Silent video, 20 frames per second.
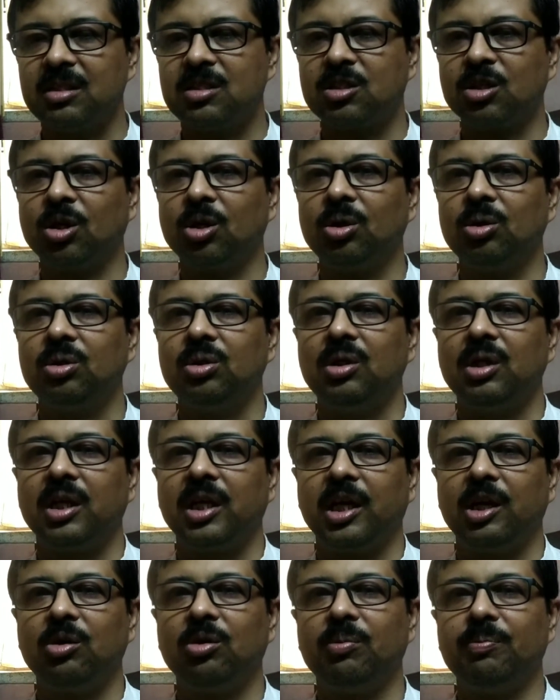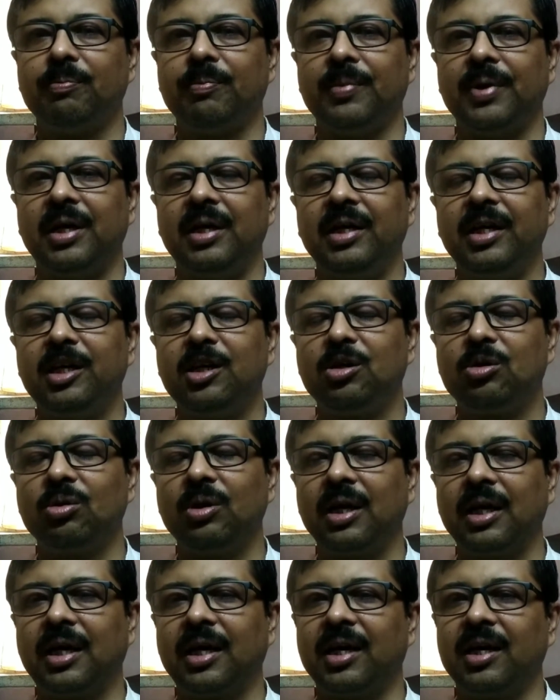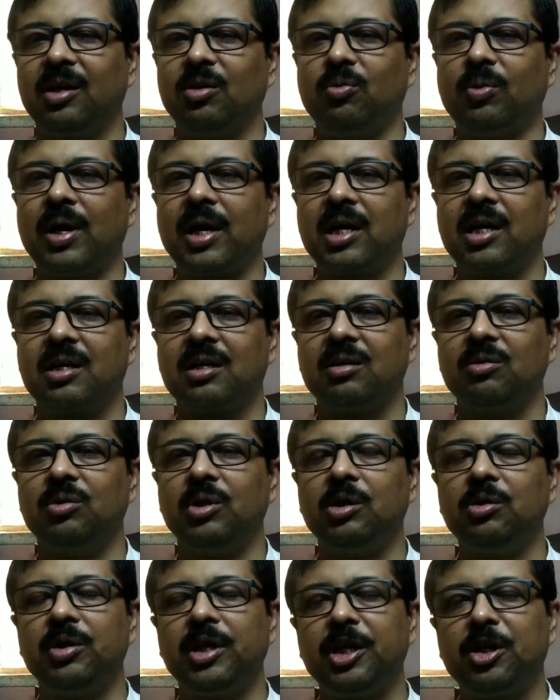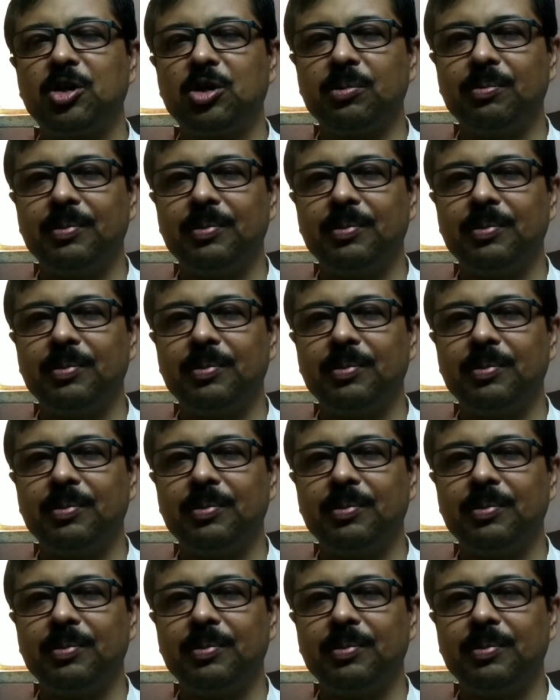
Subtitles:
So you need to learn what you need to